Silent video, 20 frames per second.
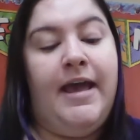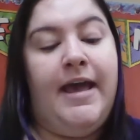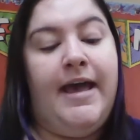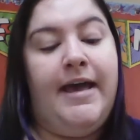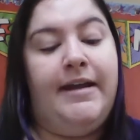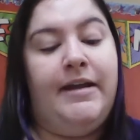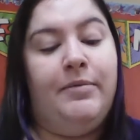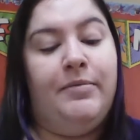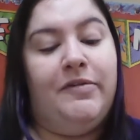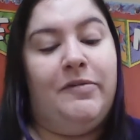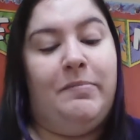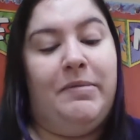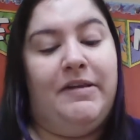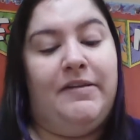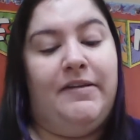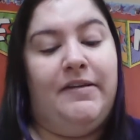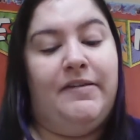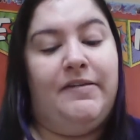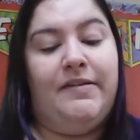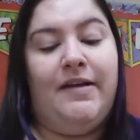Eddie was
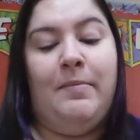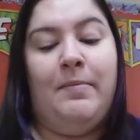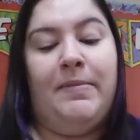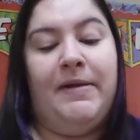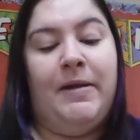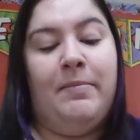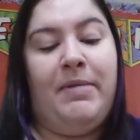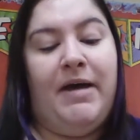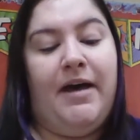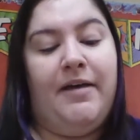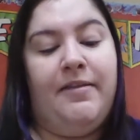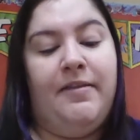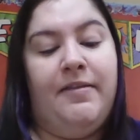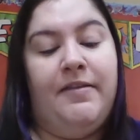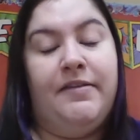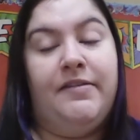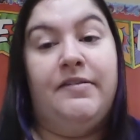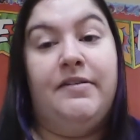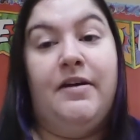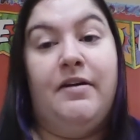busy stomping a path in
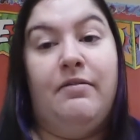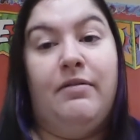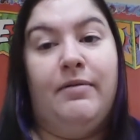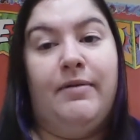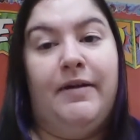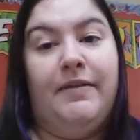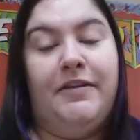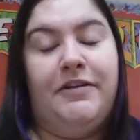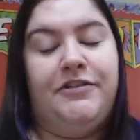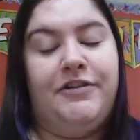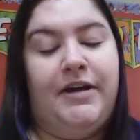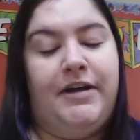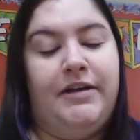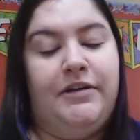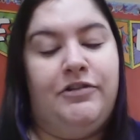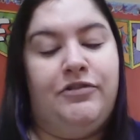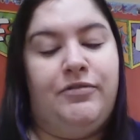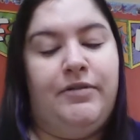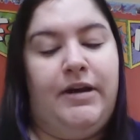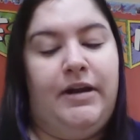the snow around the
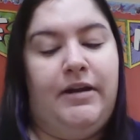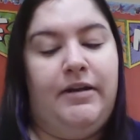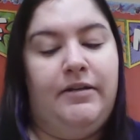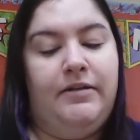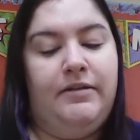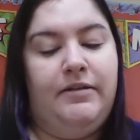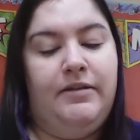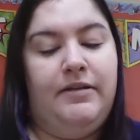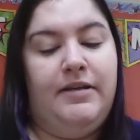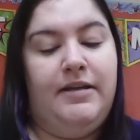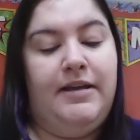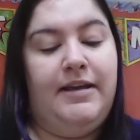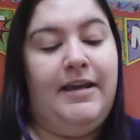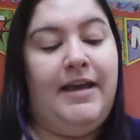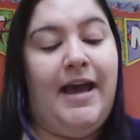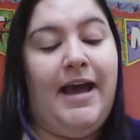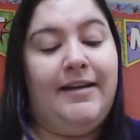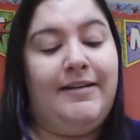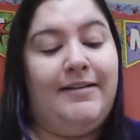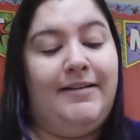giant tree. He
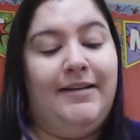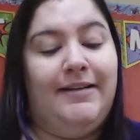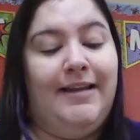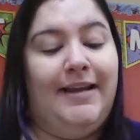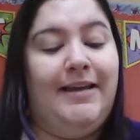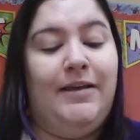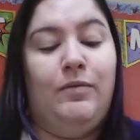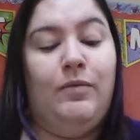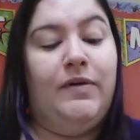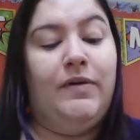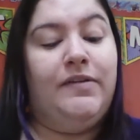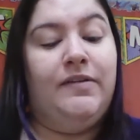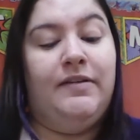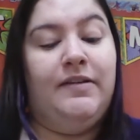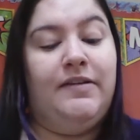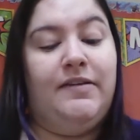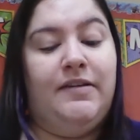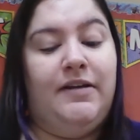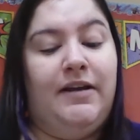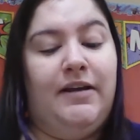acted like he wasn't
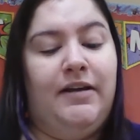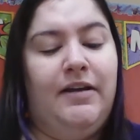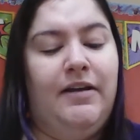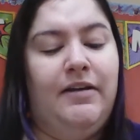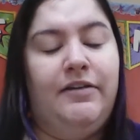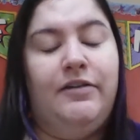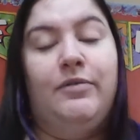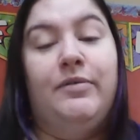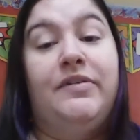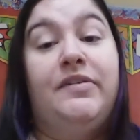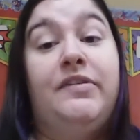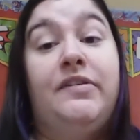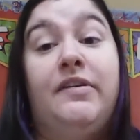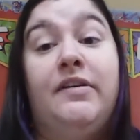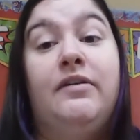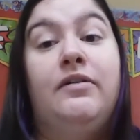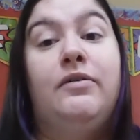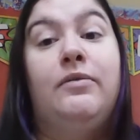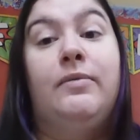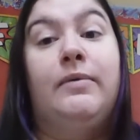listening to a
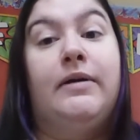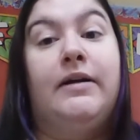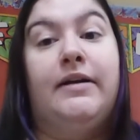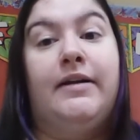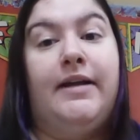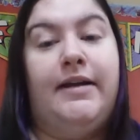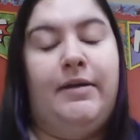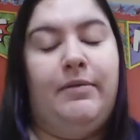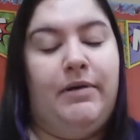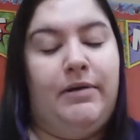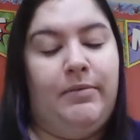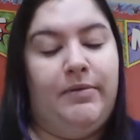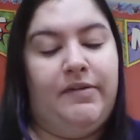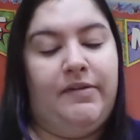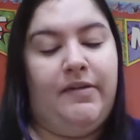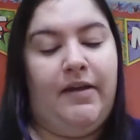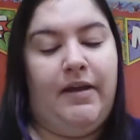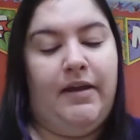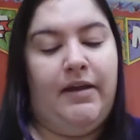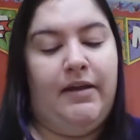single word anyone was
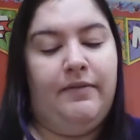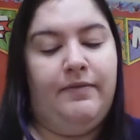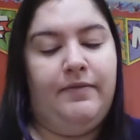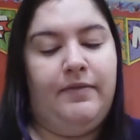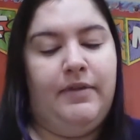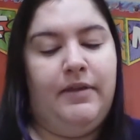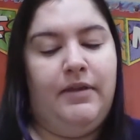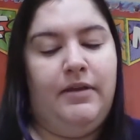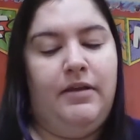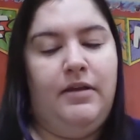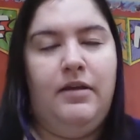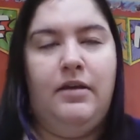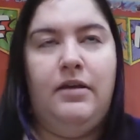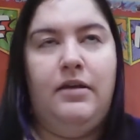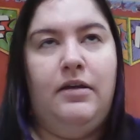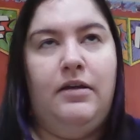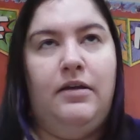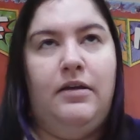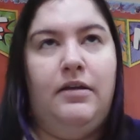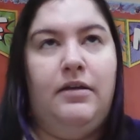saying.
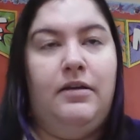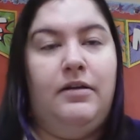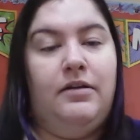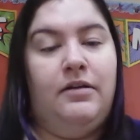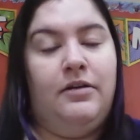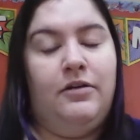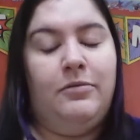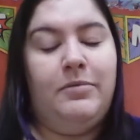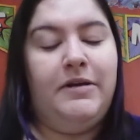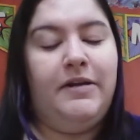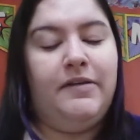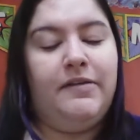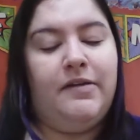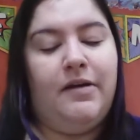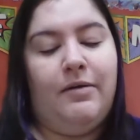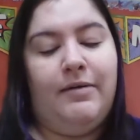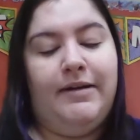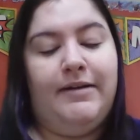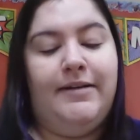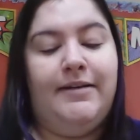Nobody's
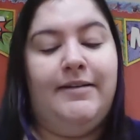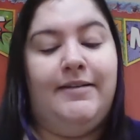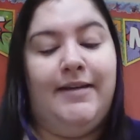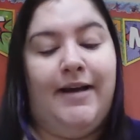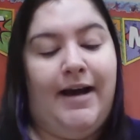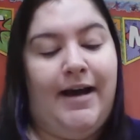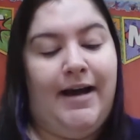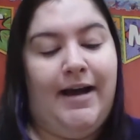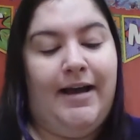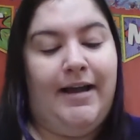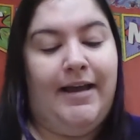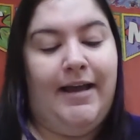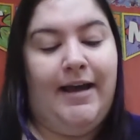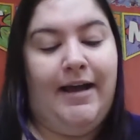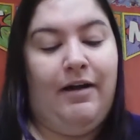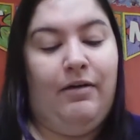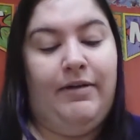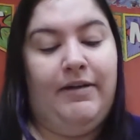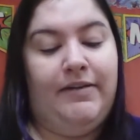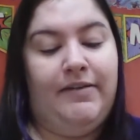going to die,
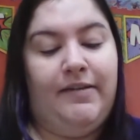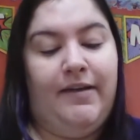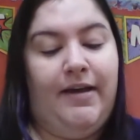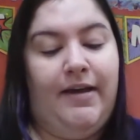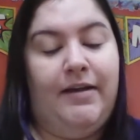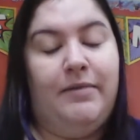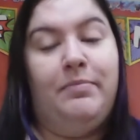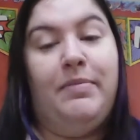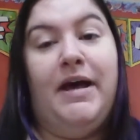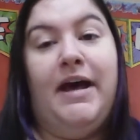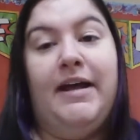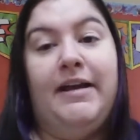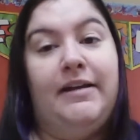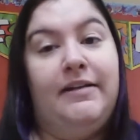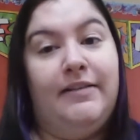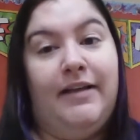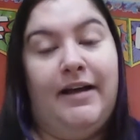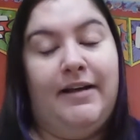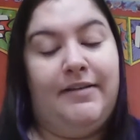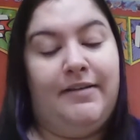Howie said,
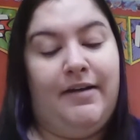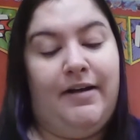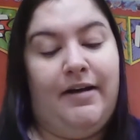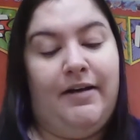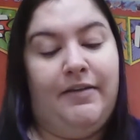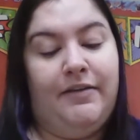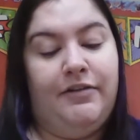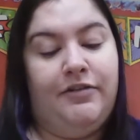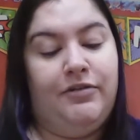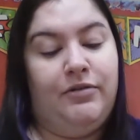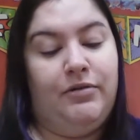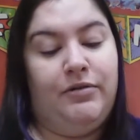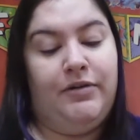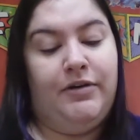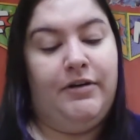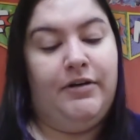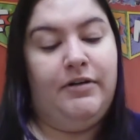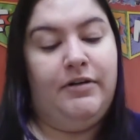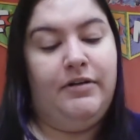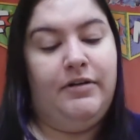patting Liza on the
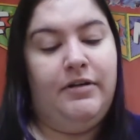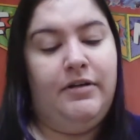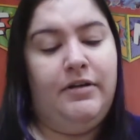shoulder.